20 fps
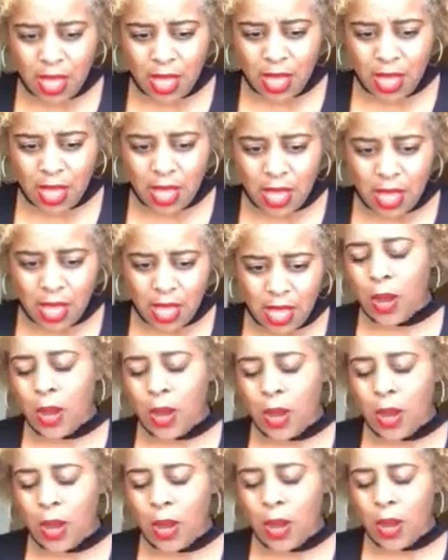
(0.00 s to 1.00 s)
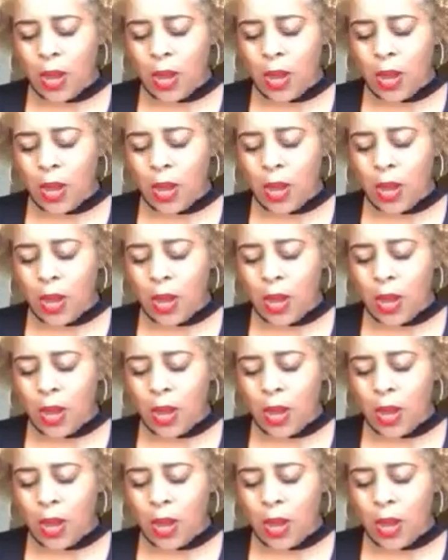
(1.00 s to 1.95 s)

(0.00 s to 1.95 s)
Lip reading: So, and it's